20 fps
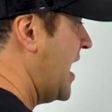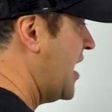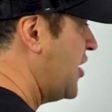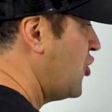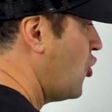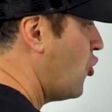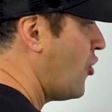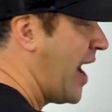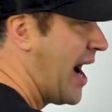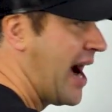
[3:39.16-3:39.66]
in
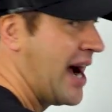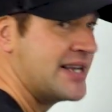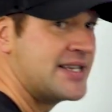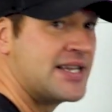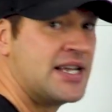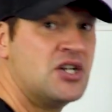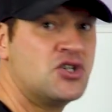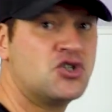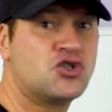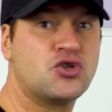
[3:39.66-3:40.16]
your ad,
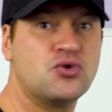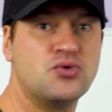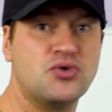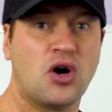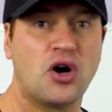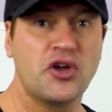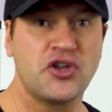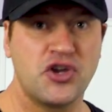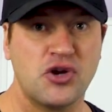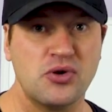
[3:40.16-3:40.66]
do
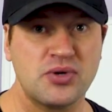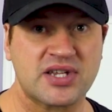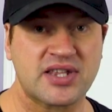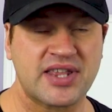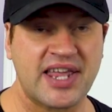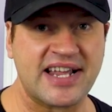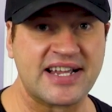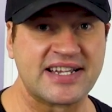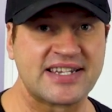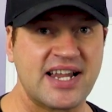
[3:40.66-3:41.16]
not use
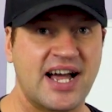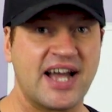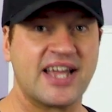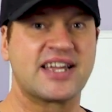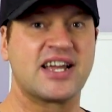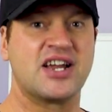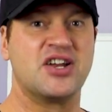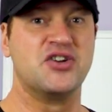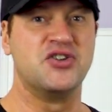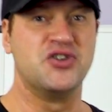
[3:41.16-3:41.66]
things
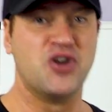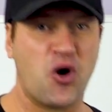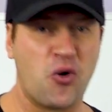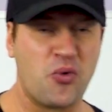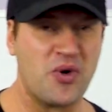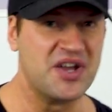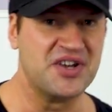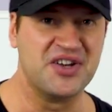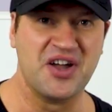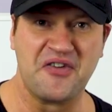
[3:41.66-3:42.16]
like no
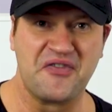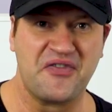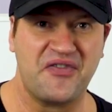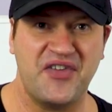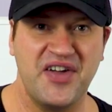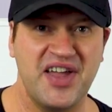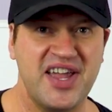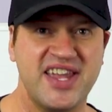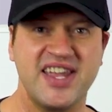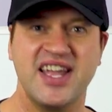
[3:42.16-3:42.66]
win, no
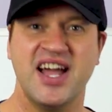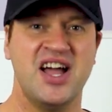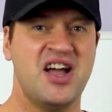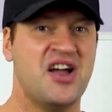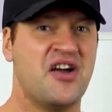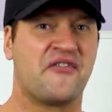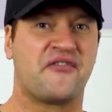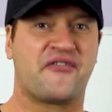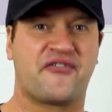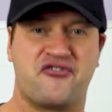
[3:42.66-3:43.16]
fee,
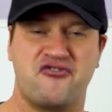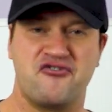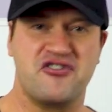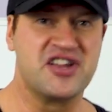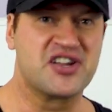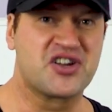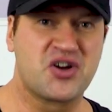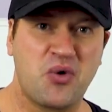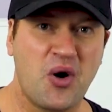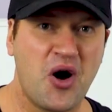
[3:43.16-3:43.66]

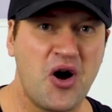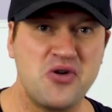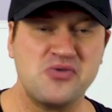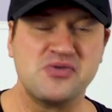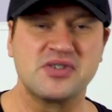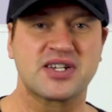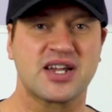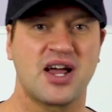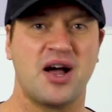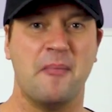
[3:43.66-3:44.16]
free
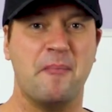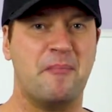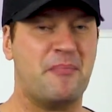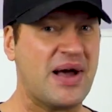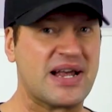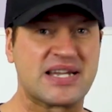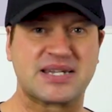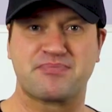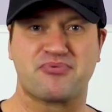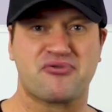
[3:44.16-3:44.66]
quote,
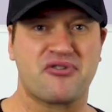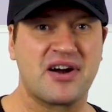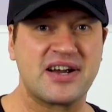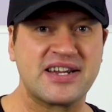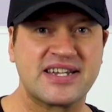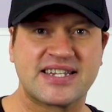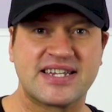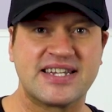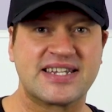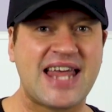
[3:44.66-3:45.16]
best
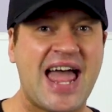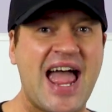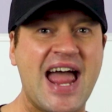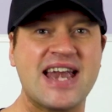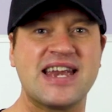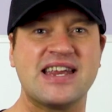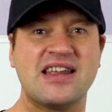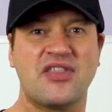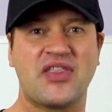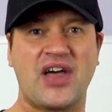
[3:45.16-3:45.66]
prices,
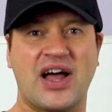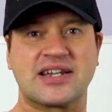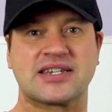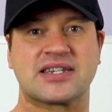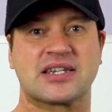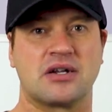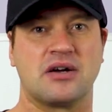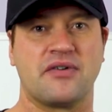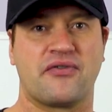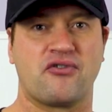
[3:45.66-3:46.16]
any of that
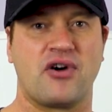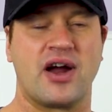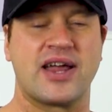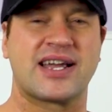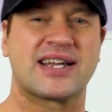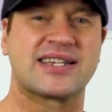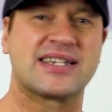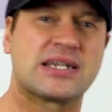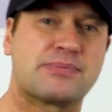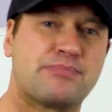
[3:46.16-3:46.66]
stuff, right?
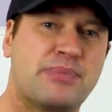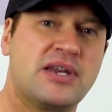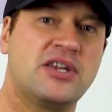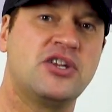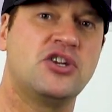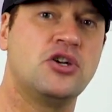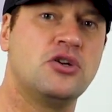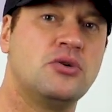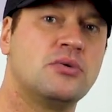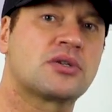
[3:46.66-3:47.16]
Because it's been
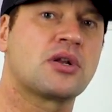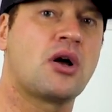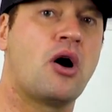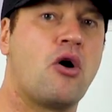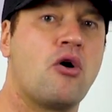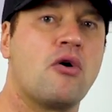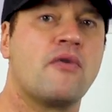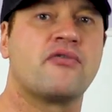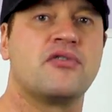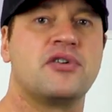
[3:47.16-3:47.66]
used
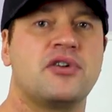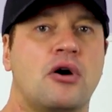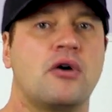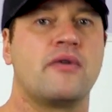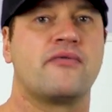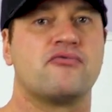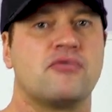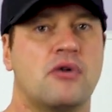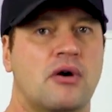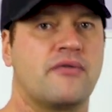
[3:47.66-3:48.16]
over and
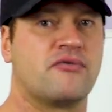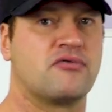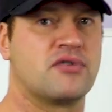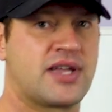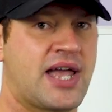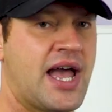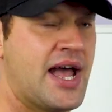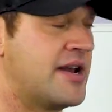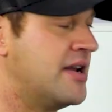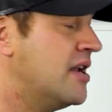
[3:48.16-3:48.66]
over and over
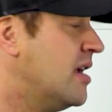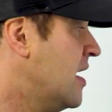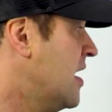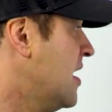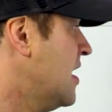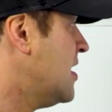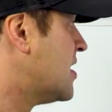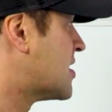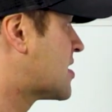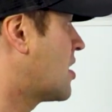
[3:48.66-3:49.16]
again.
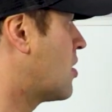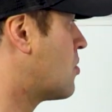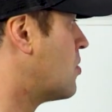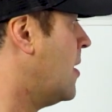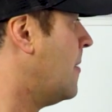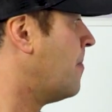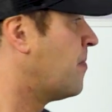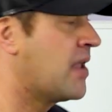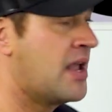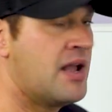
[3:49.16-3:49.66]
So
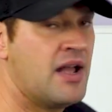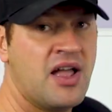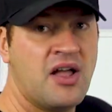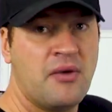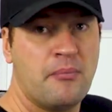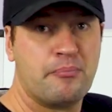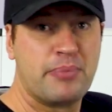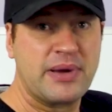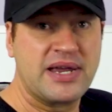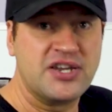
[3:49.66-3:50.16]

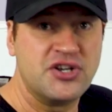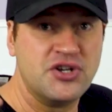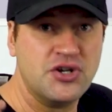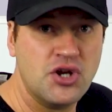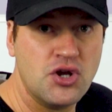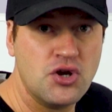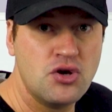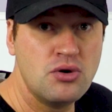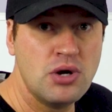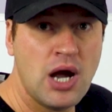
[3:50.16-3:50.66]
be
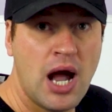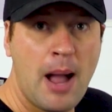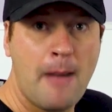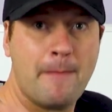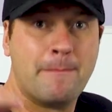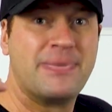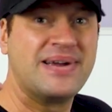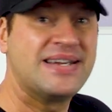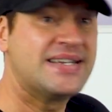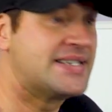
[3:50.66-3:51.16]
new,
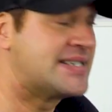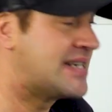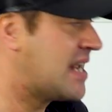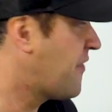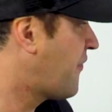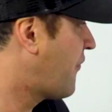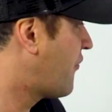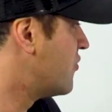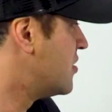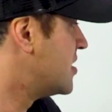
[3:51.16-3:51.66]
be
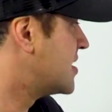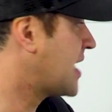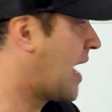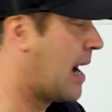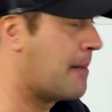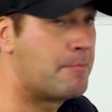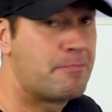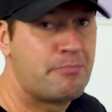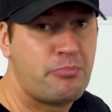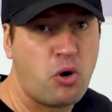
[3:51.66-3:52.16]
different,
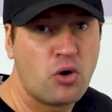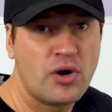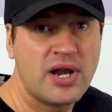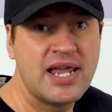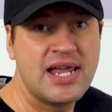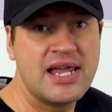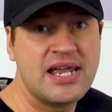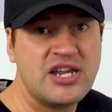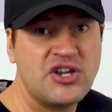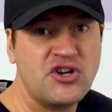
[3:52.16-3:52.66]
and put
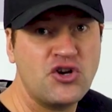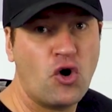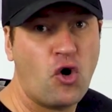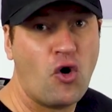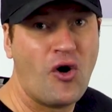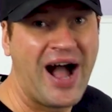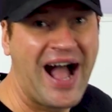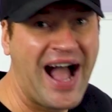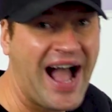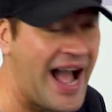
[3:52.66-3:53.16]
it in
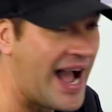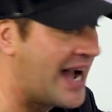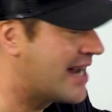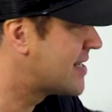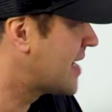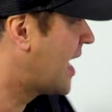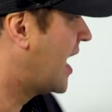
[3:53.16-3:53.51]
your ad,